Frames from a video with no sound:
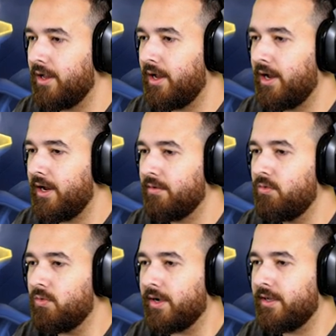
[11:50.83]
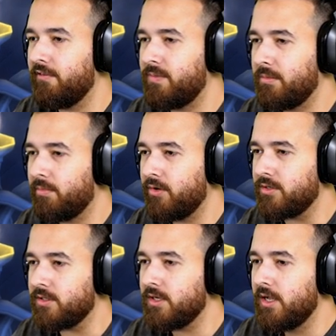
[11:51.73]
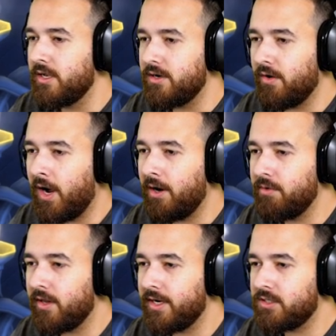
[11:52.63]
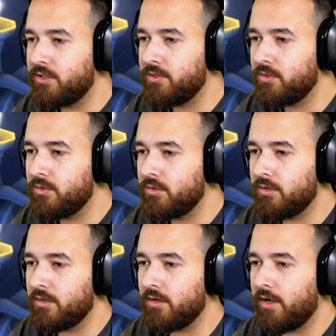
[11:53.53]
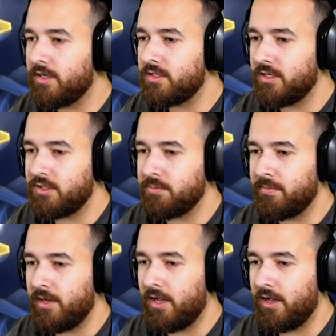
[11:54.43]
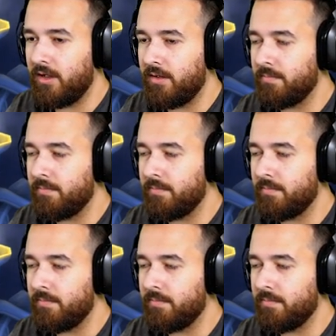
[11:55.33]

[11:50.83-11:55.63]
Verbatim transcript: I oh I can give people potions. Now I would like to ask to teach uh,